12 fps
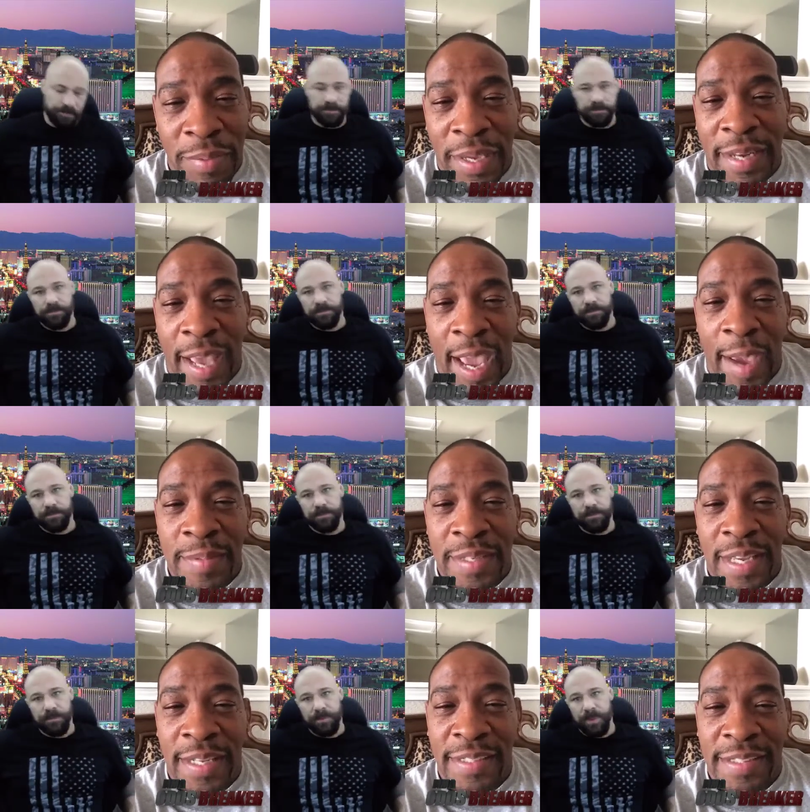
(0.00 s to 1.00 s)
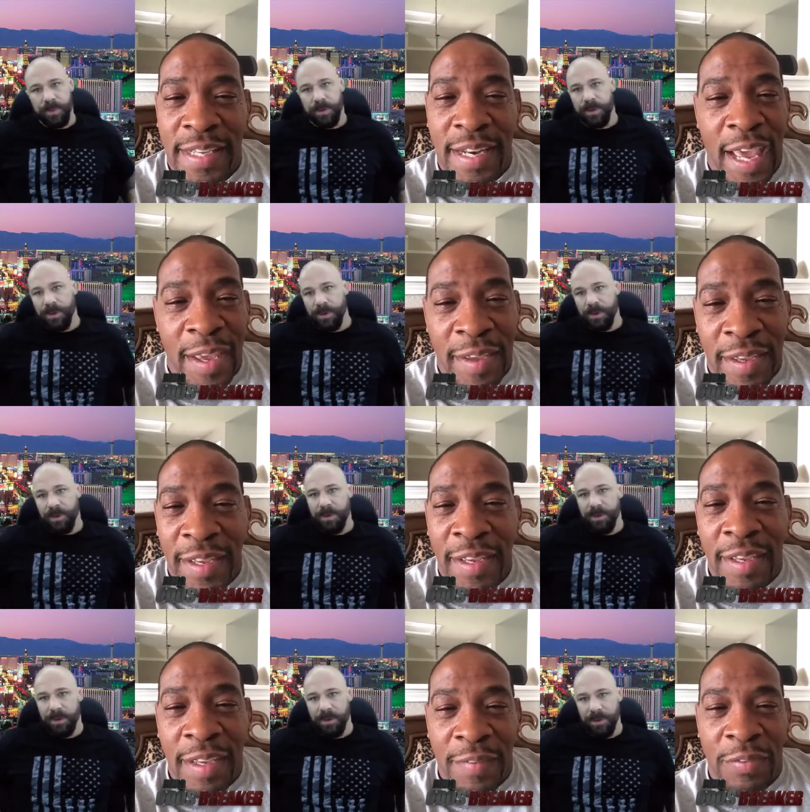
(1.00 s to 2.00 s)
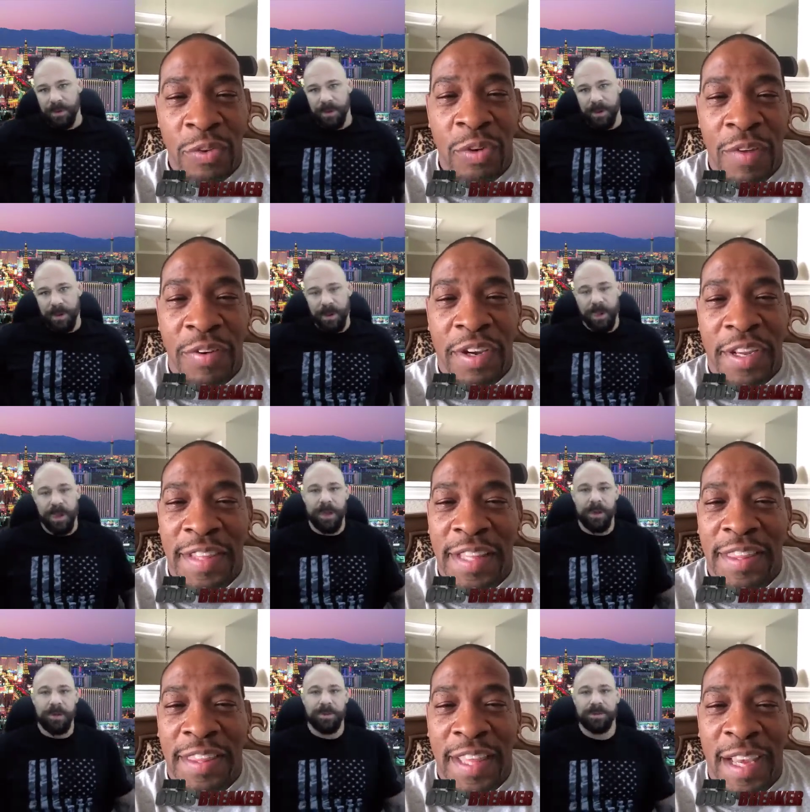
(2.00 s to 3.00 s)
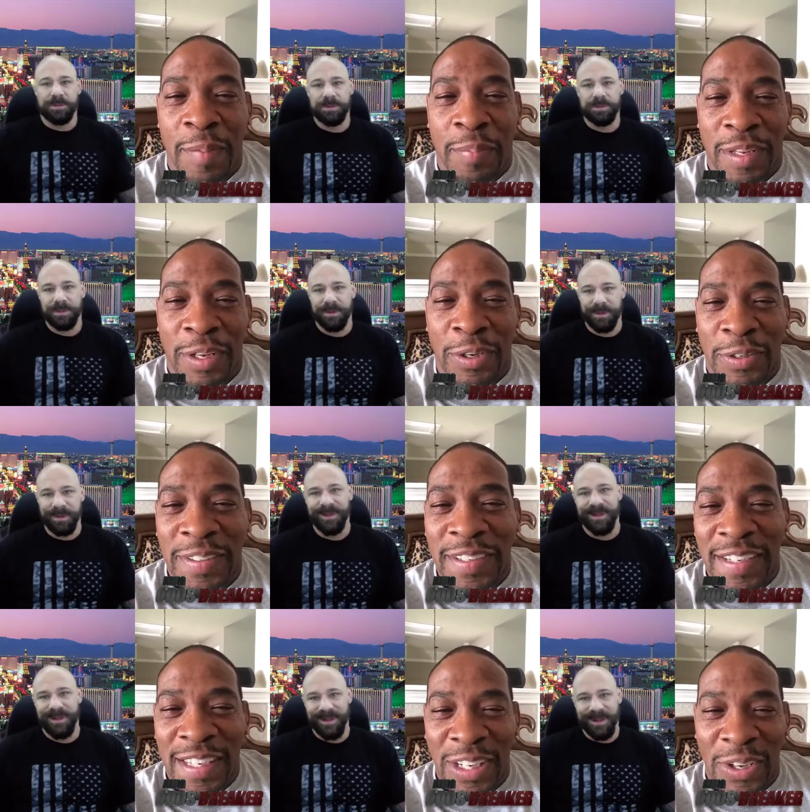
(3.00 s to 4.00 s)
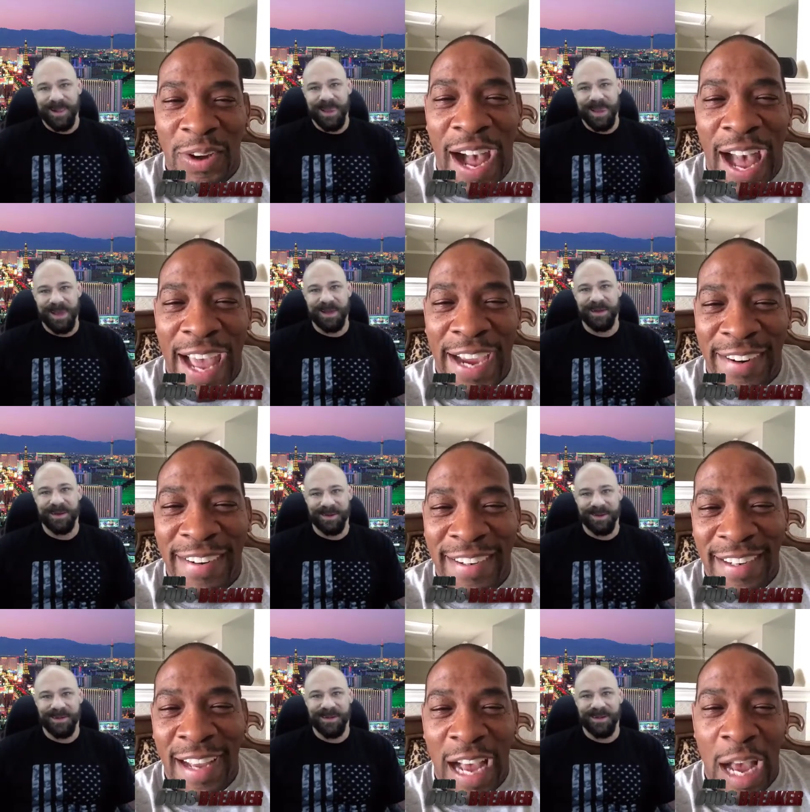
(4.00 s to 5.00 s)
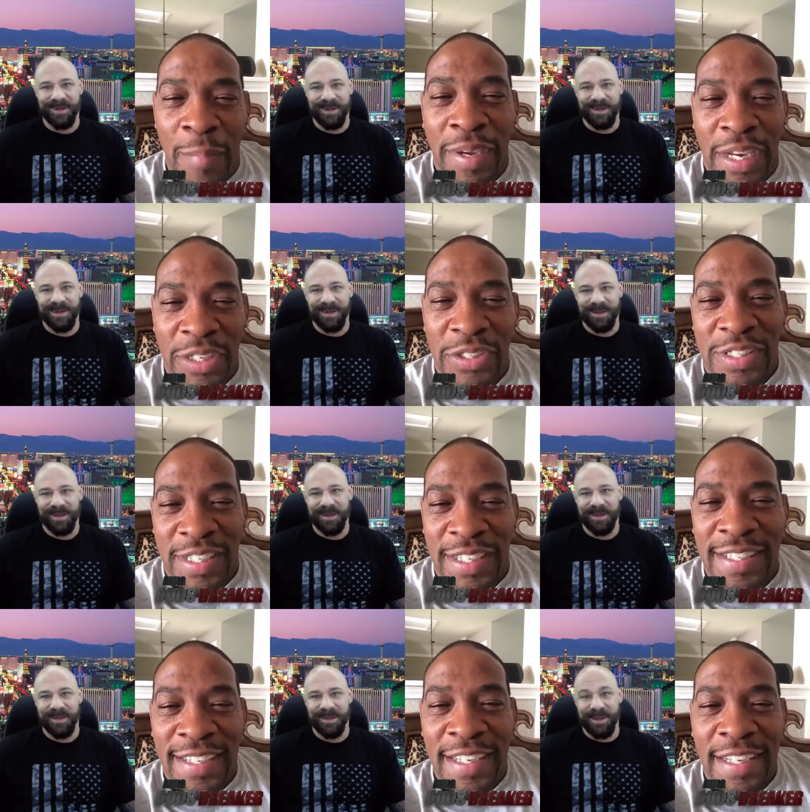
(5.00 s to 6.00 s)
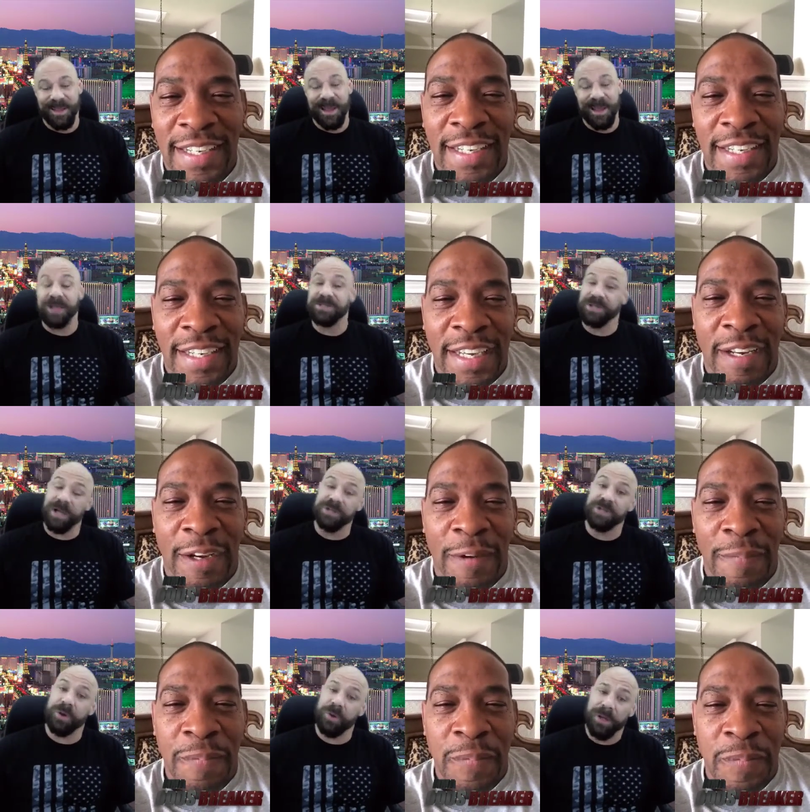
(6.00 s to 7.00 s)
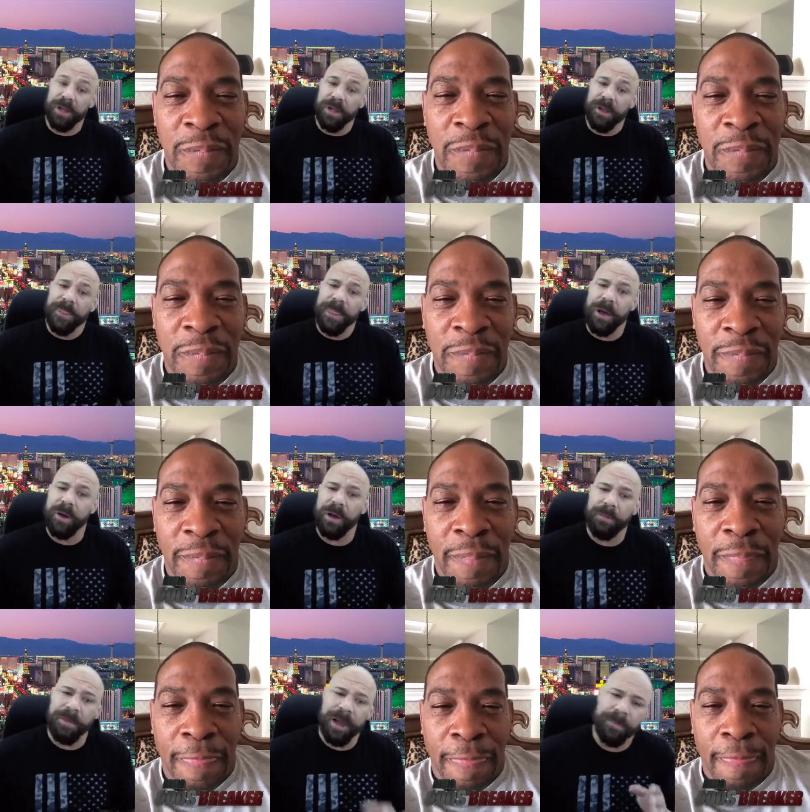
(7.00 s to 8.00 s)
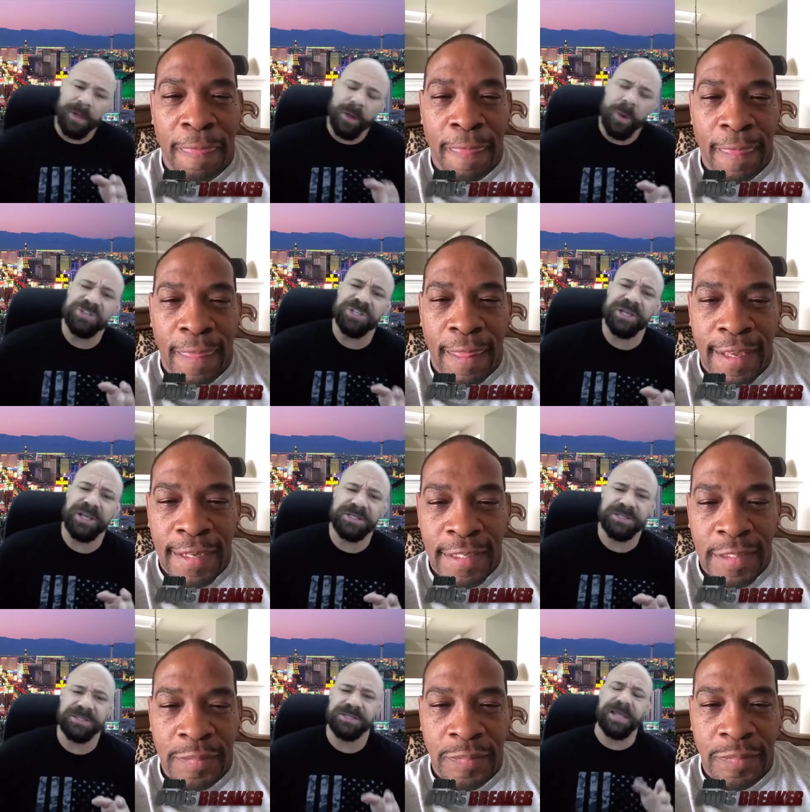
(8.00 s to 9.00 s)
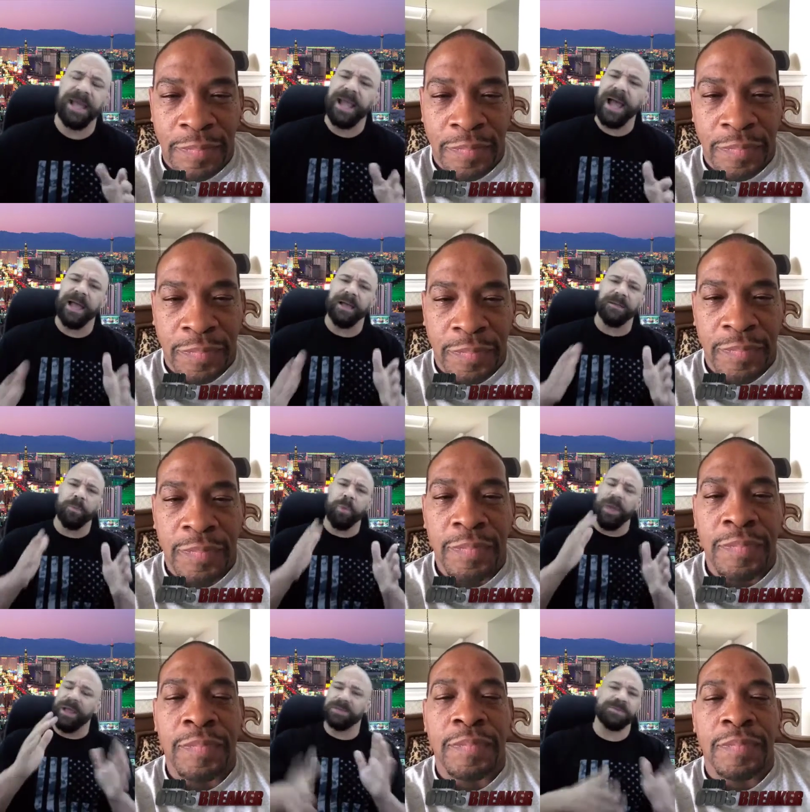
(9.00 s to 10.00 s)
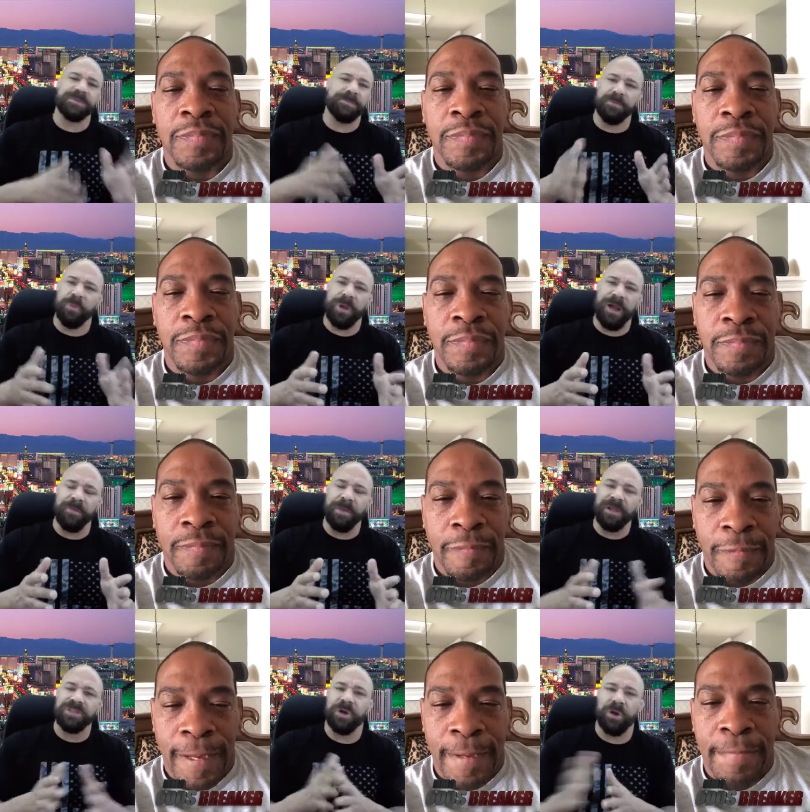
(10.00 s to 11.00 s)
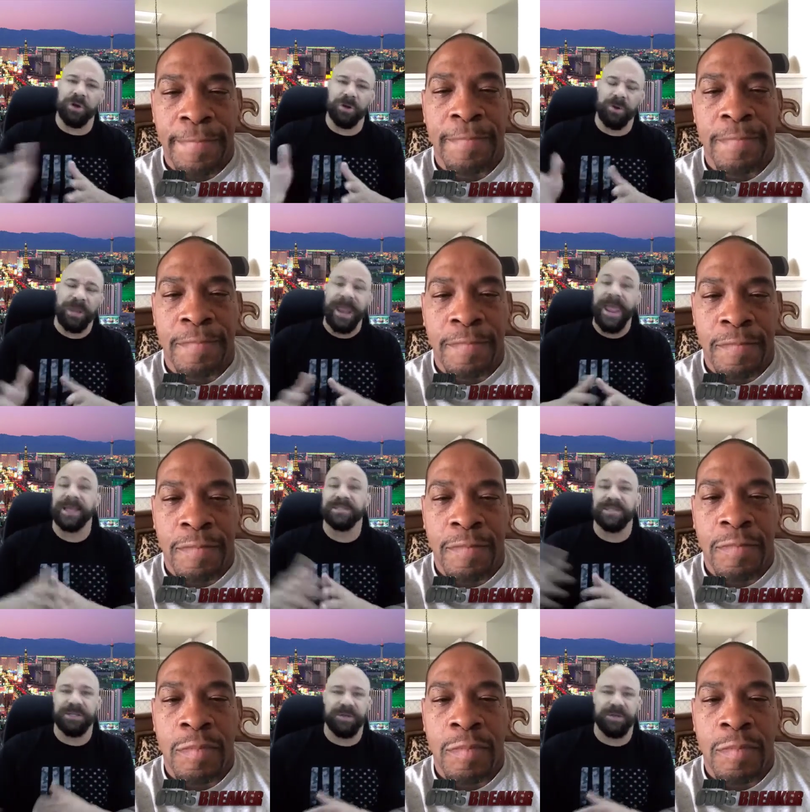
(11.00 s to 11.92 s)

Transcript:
Speaker 1: big names that said, "Hey, if you ever get that thing up a little little higher, I'll be interested."
Speaker 2: Yeah, that's good. So now my, my question is, say a guy wins, whatever, but he's yeah. hurt or can't continue